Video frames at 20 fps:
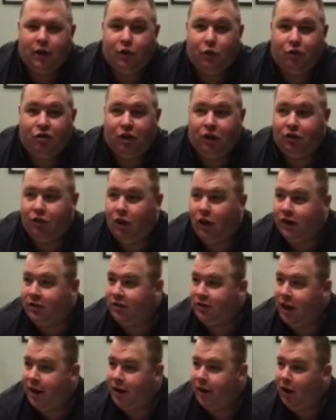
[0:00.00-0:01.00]
Uh, she's all
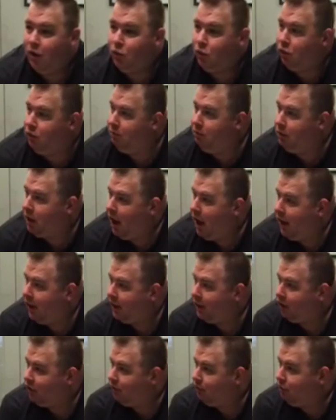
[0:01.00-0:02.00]
excited. Our room
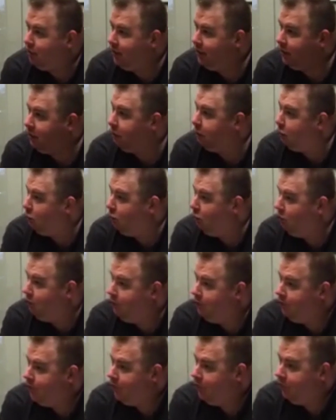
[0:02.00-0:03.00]
block is completely
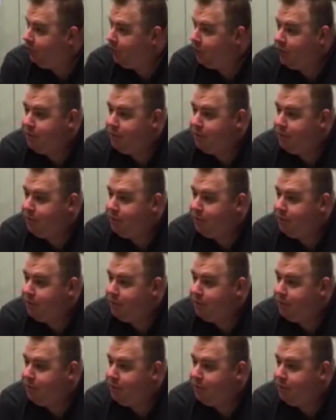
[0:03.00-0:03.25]
full